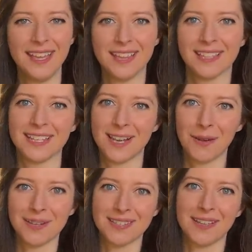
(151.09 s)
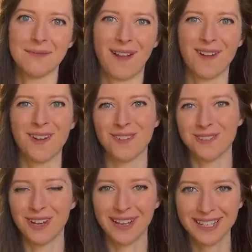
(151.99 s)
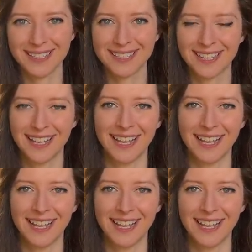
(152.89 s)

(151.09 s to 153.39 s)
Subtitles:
the lowest amount of light.